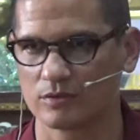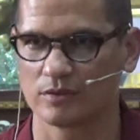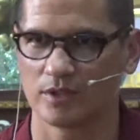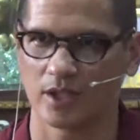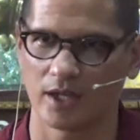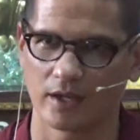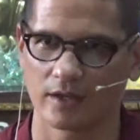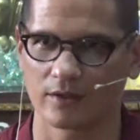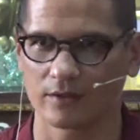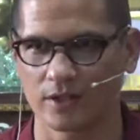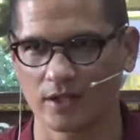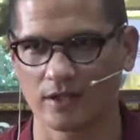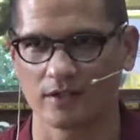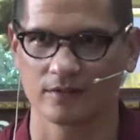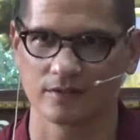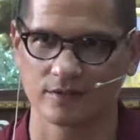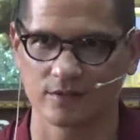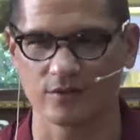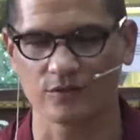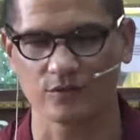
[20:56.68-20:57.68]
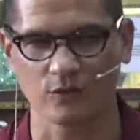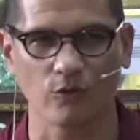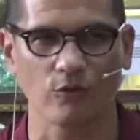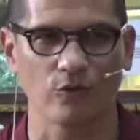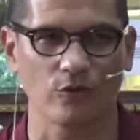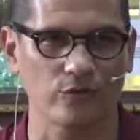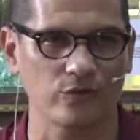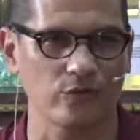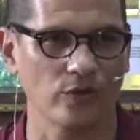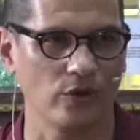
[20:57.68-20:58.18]
yeah, okay,
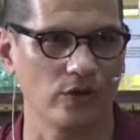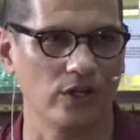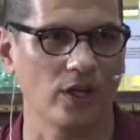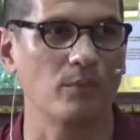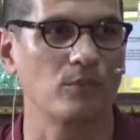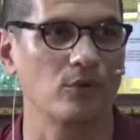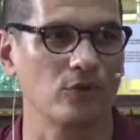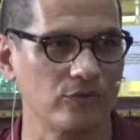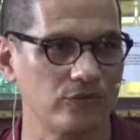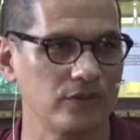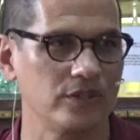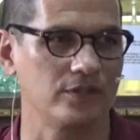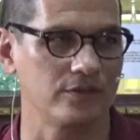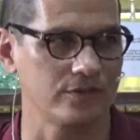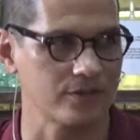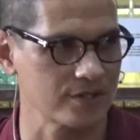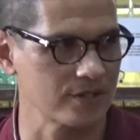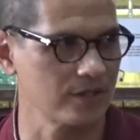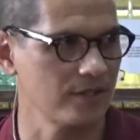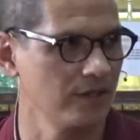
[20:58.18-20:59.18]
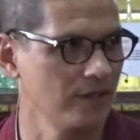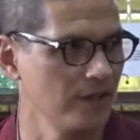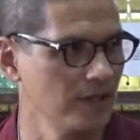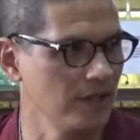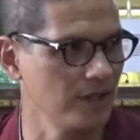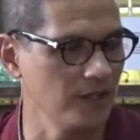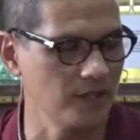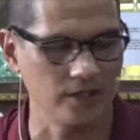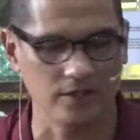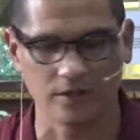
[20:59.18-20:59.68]
over a number of years
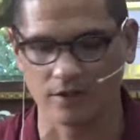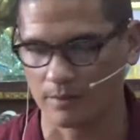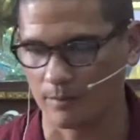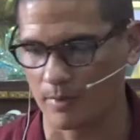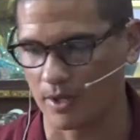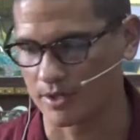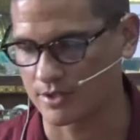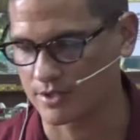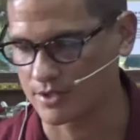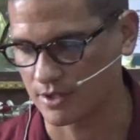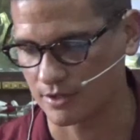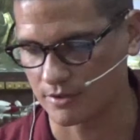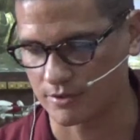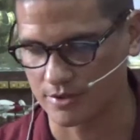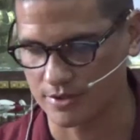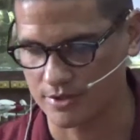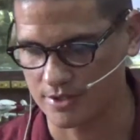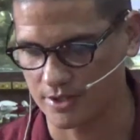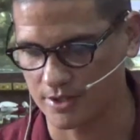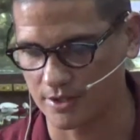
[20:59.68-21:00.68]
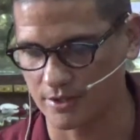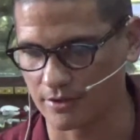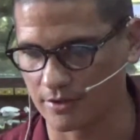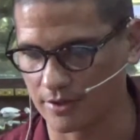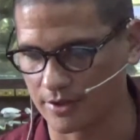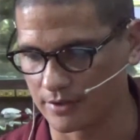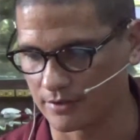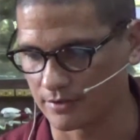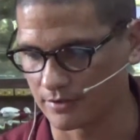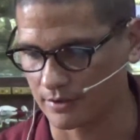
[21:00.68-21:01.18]
in the monasteries here
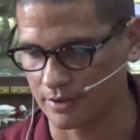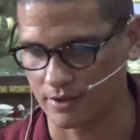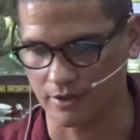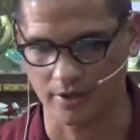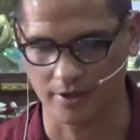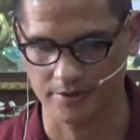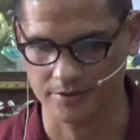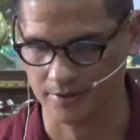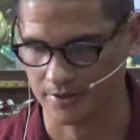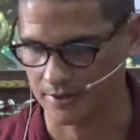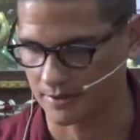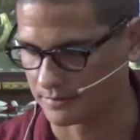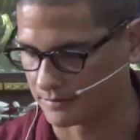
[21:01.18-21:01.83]
in Karnataka.